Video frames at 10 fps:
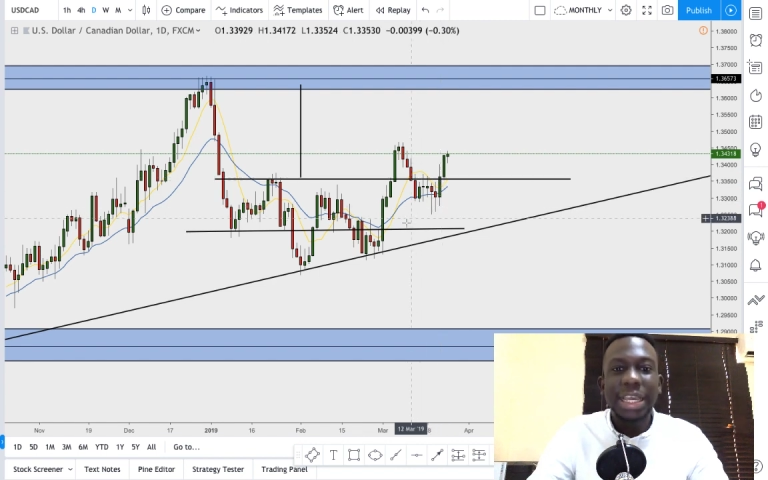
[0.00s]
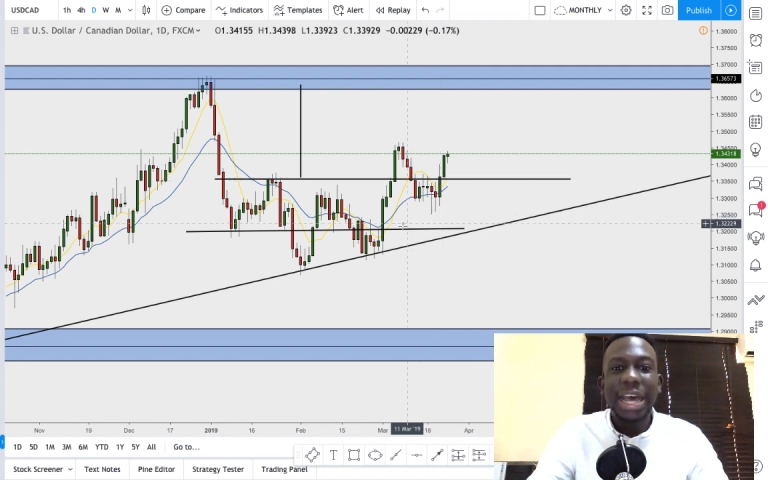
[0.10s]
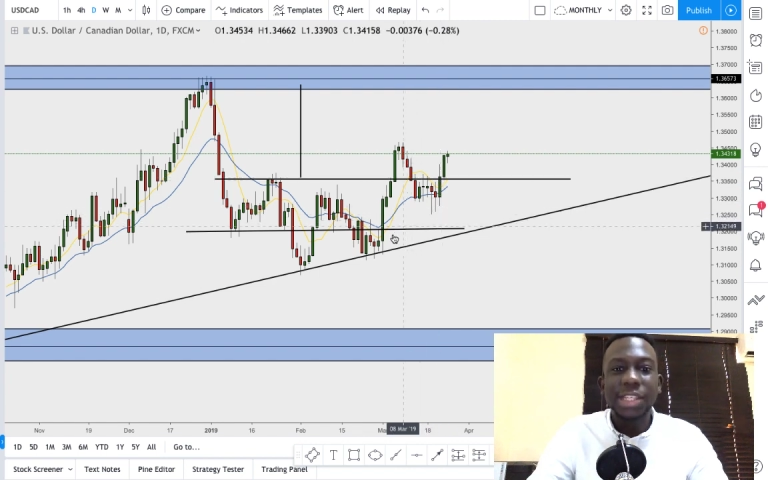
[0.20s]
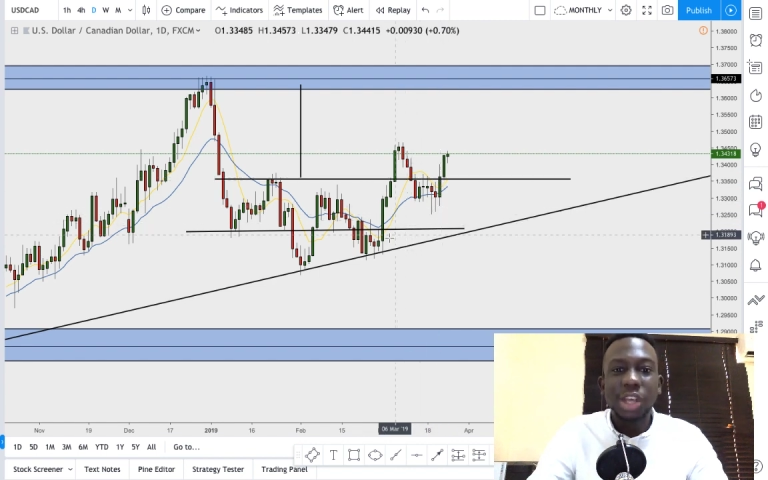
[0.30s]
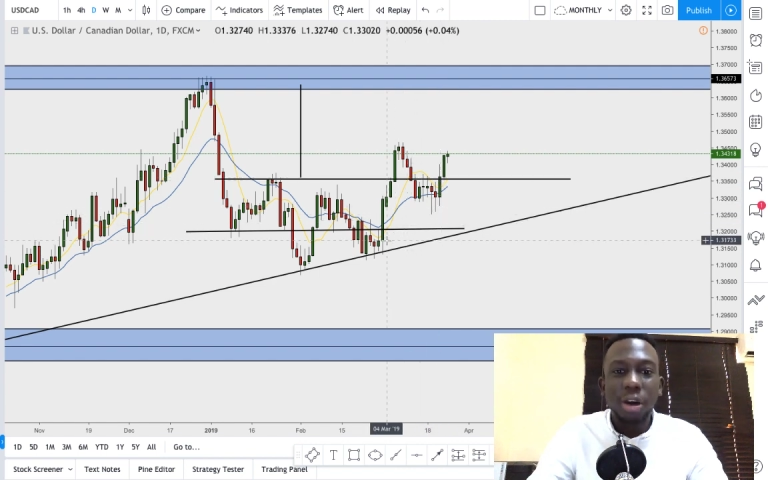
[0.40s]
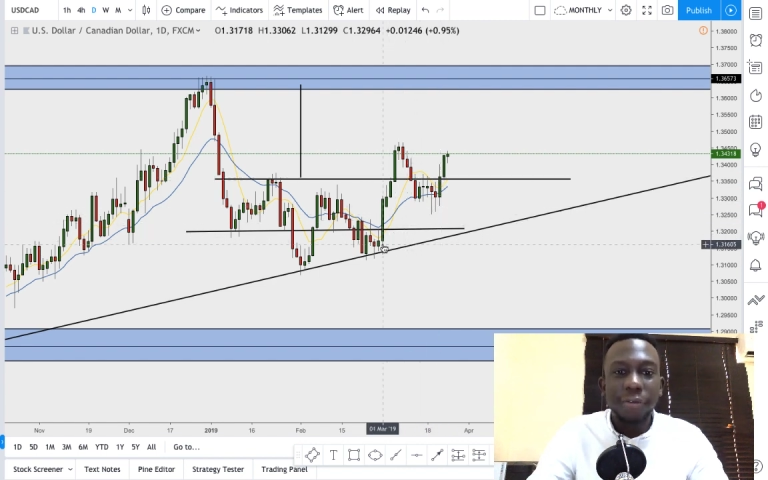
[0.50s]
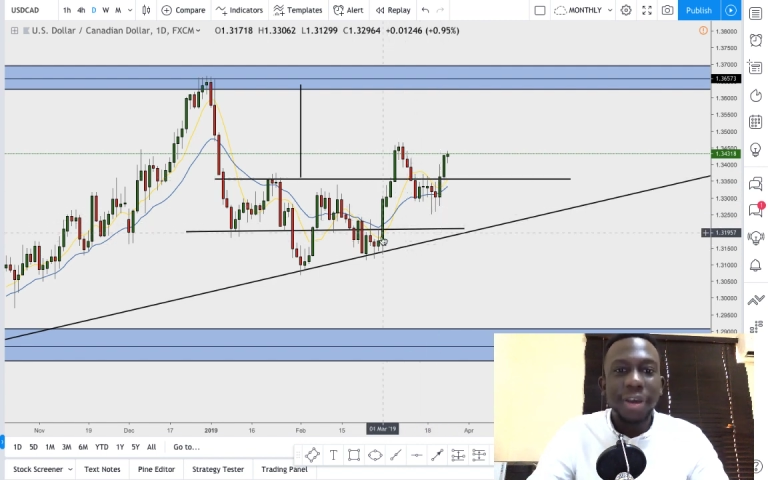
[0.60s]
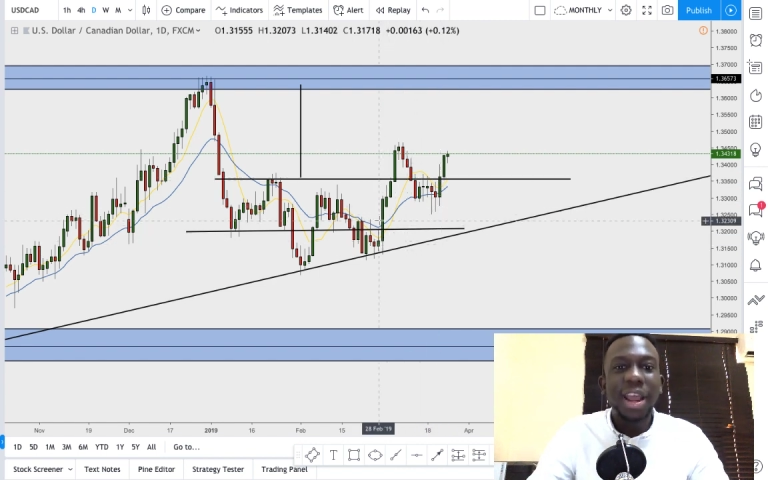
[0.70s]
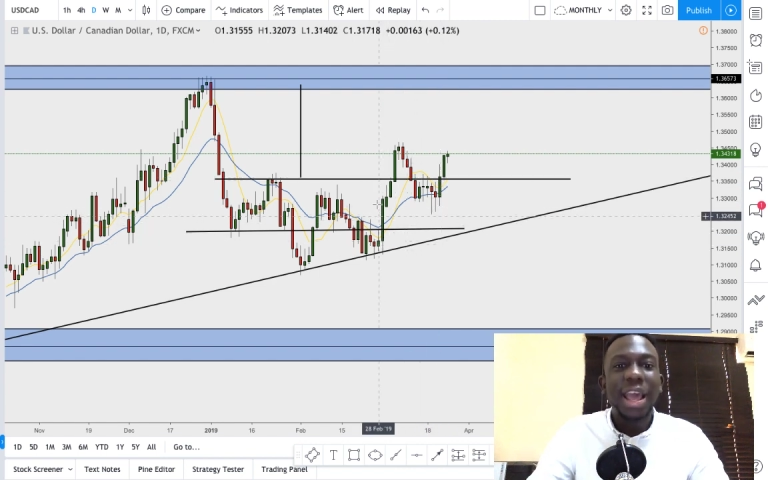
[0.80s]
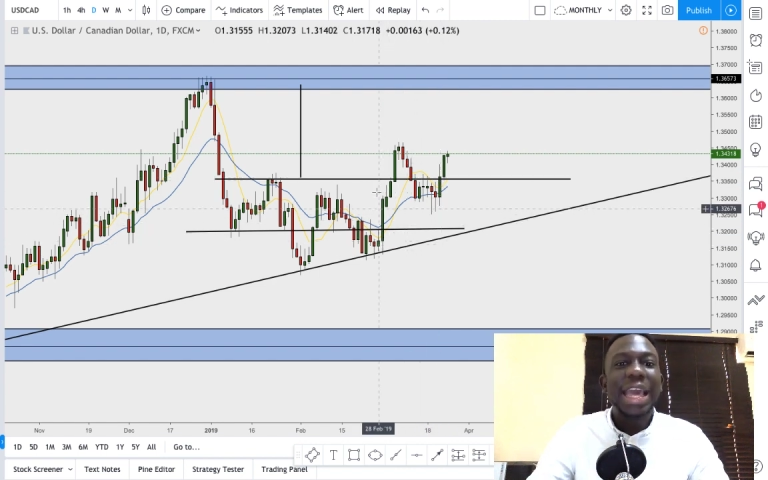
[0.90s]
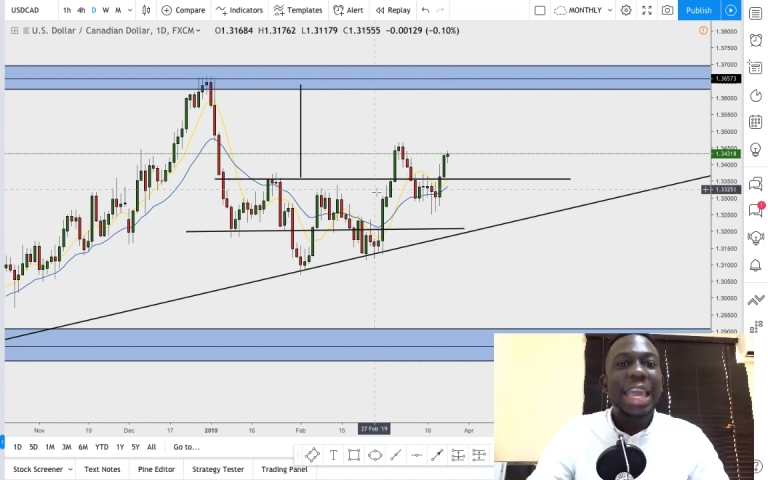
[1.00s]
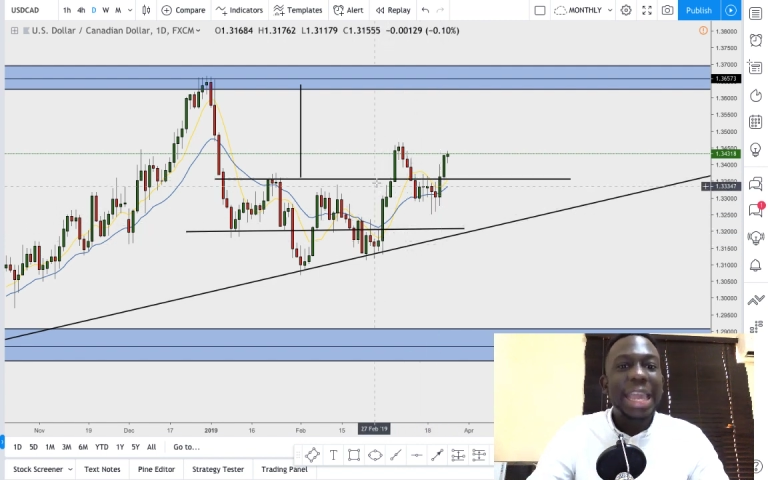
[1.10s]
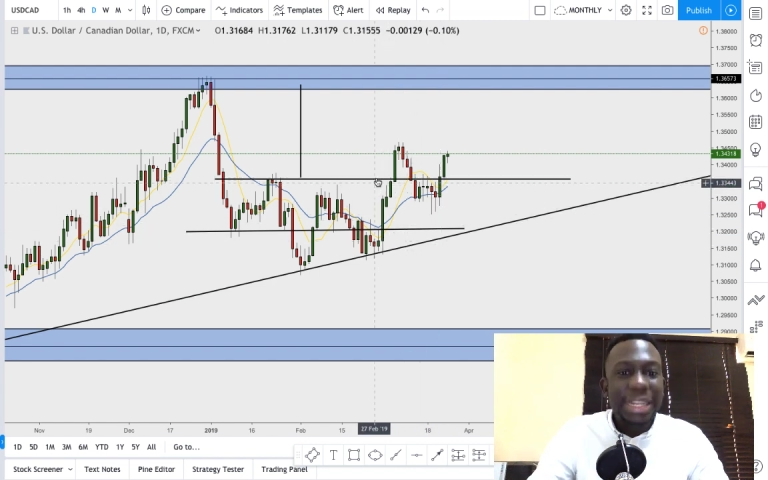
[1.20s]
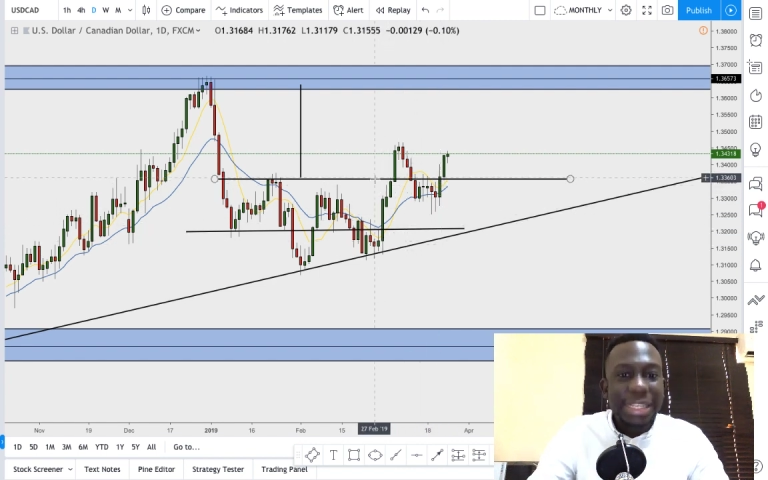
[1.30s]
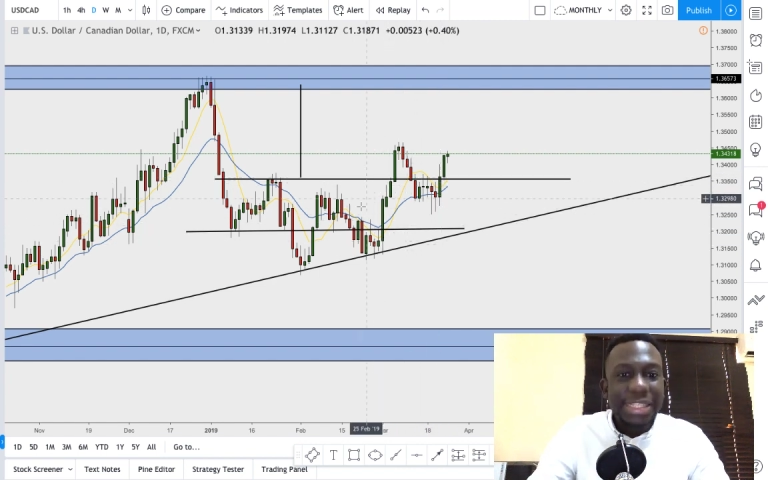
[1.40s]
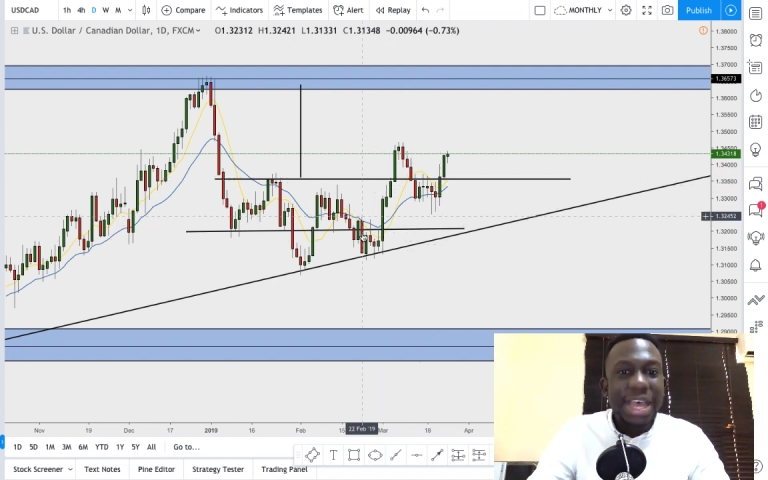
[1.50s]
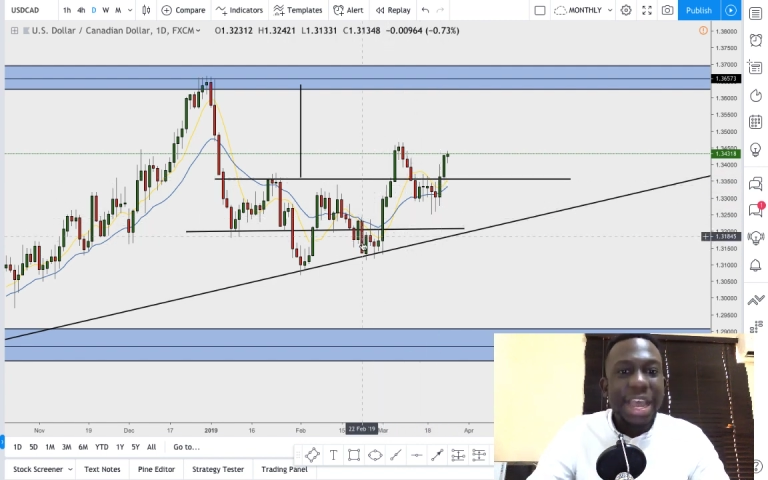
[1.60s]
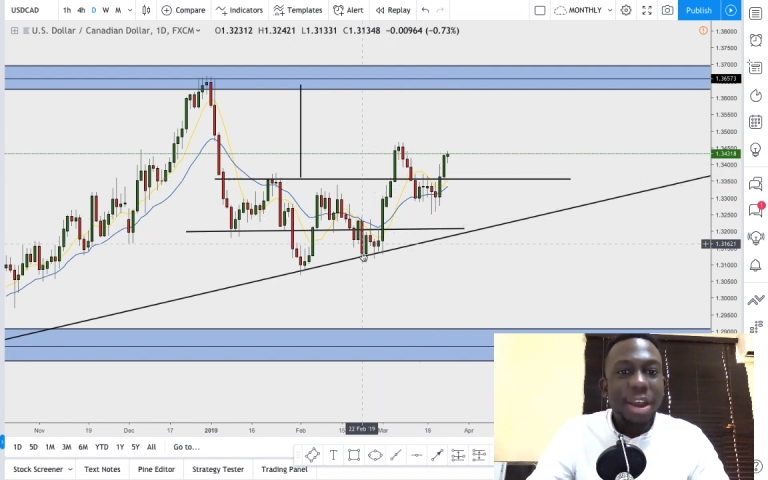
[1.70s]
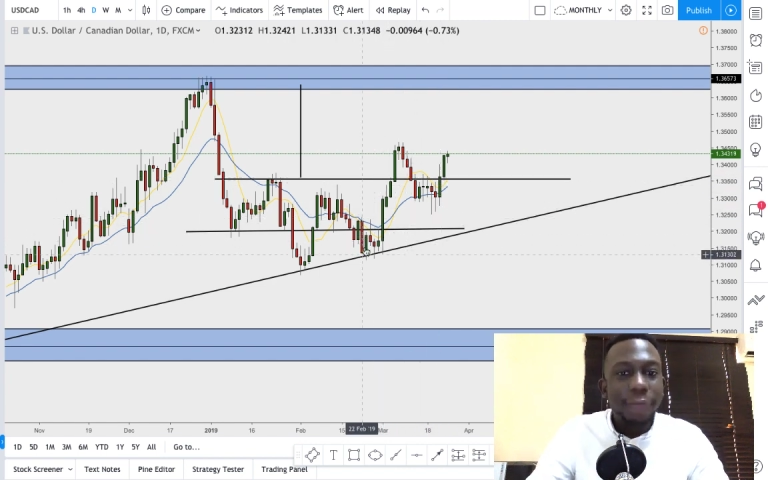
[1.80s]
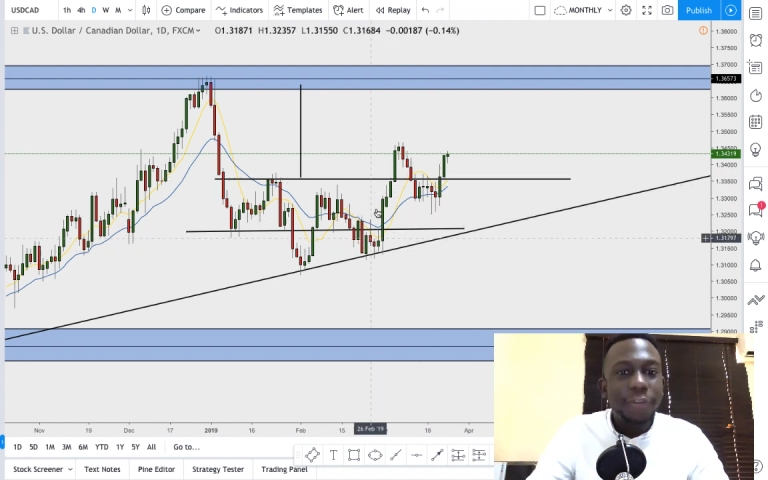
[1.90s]
it has covered
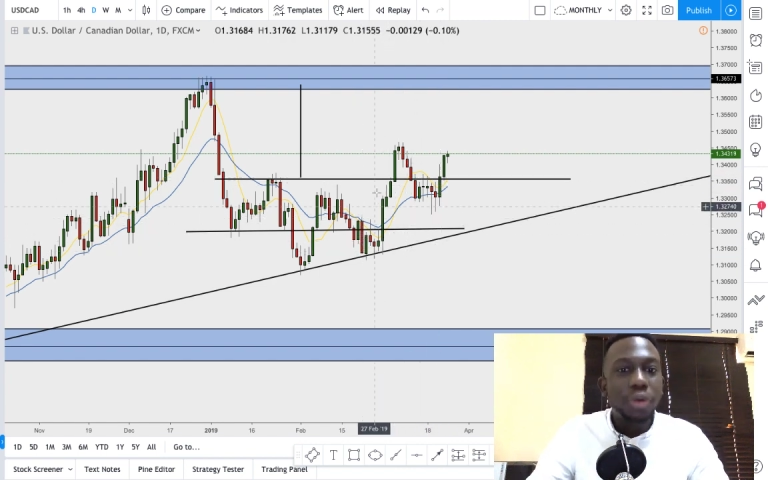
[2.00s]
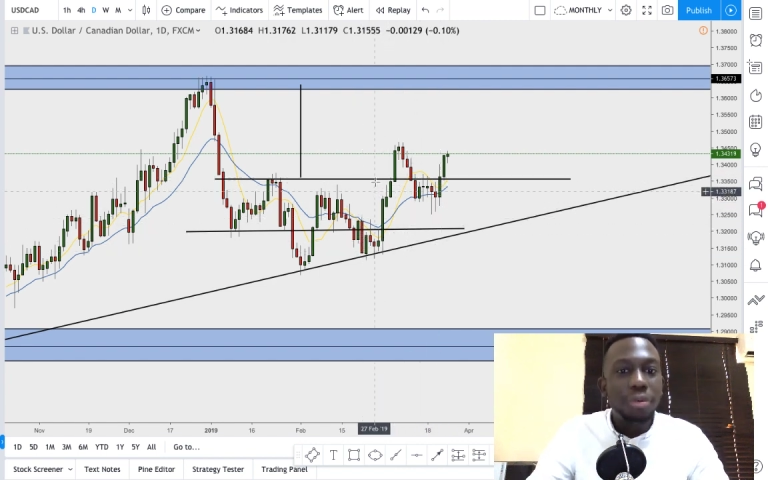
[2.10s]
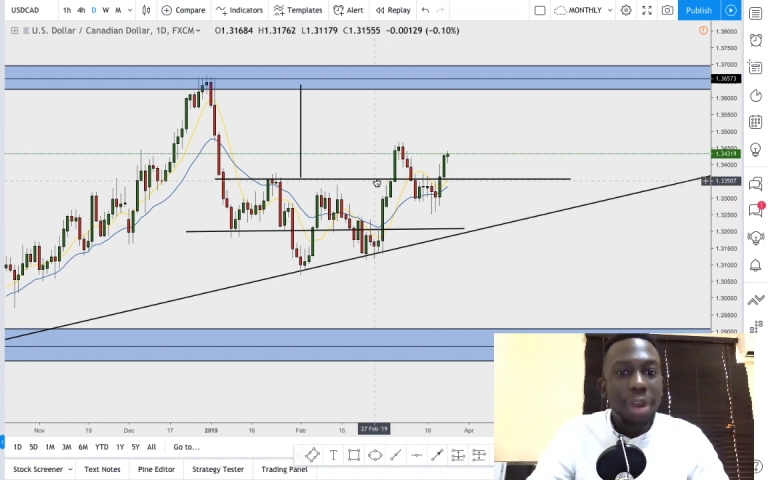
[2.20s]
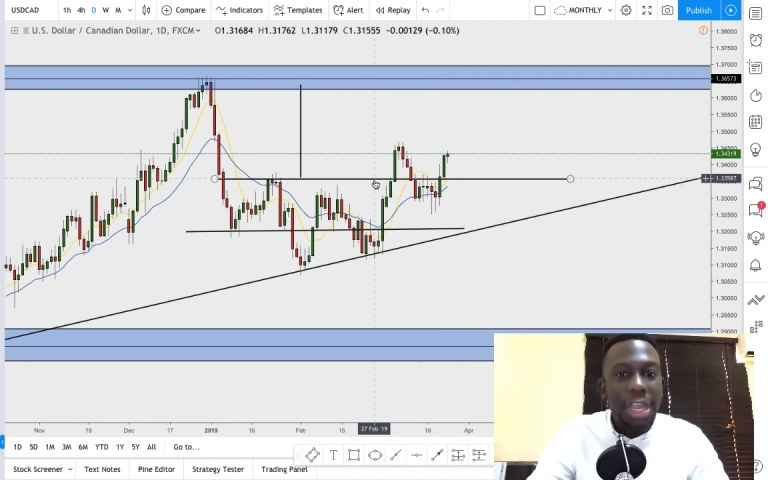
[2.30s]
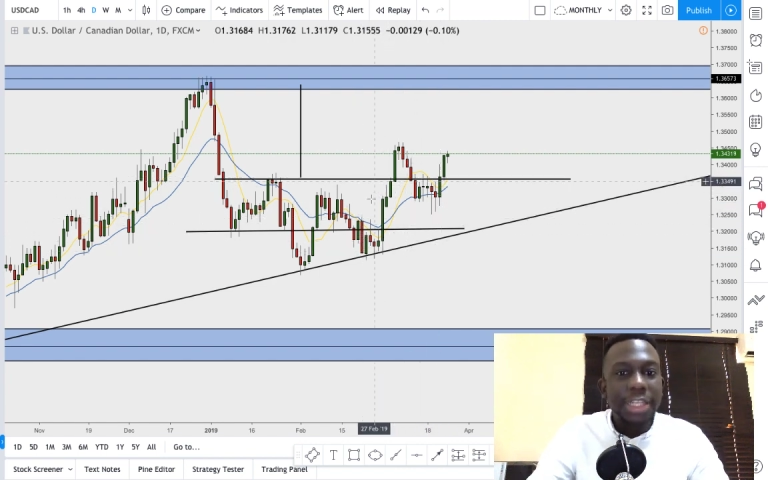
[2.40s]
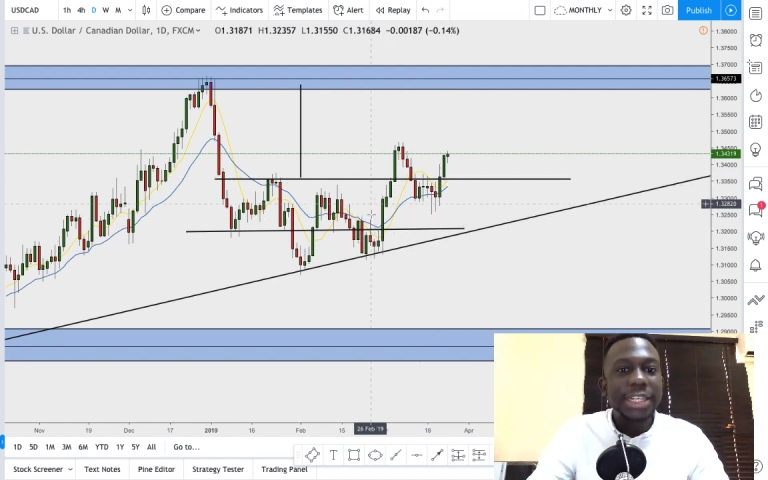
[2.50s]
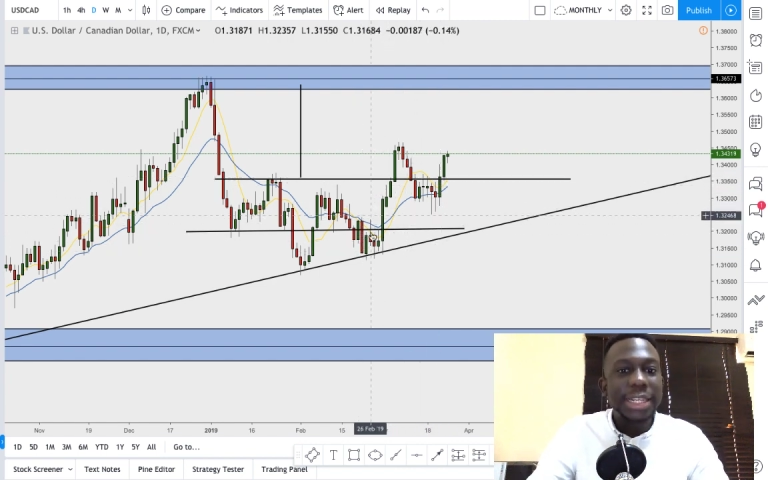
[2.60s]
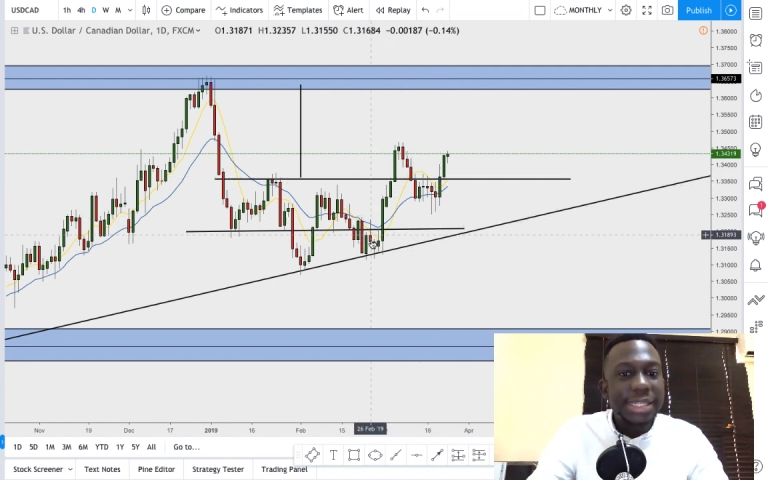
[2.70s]
inside of the range,